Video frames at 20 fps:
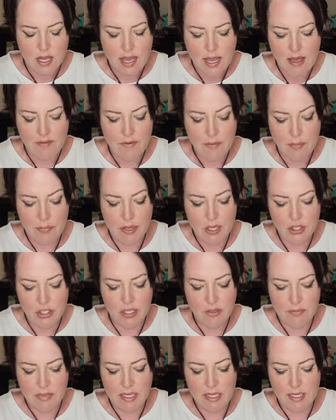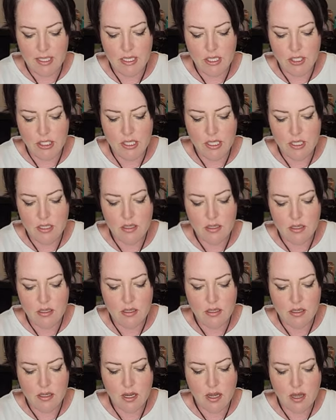I have a bunch in my kitchen
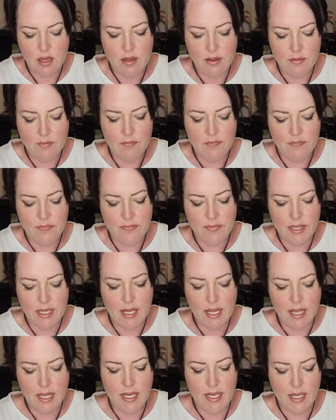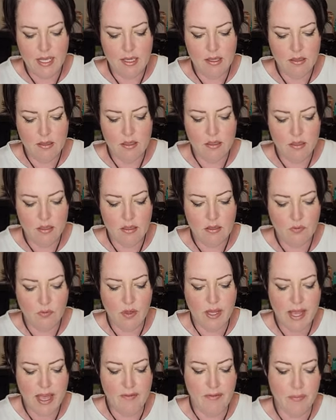um, that I, well,
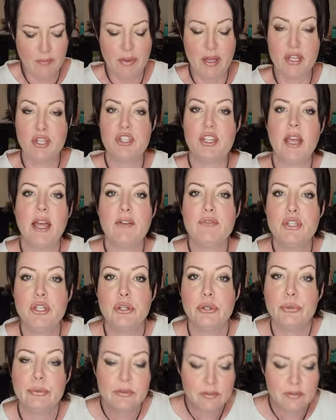I have a bunch, I have two.